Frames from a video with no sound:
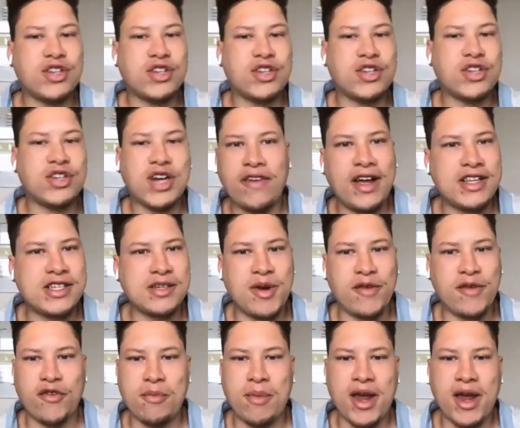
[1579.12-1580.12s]
that. I was
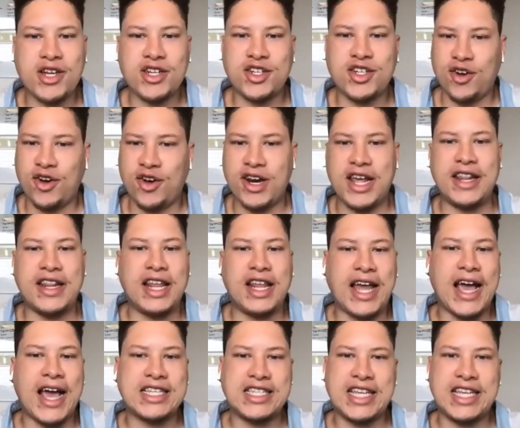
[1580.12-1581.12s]
trying to find some
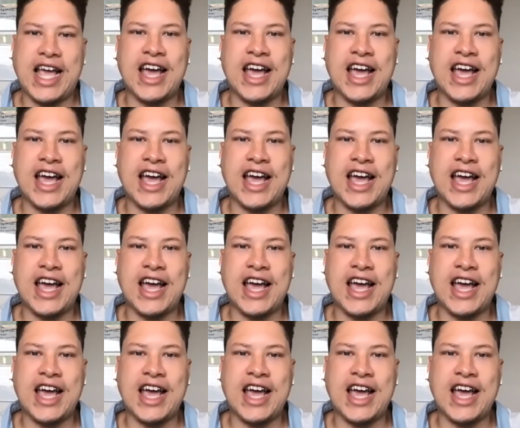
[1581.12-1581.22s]
information on it,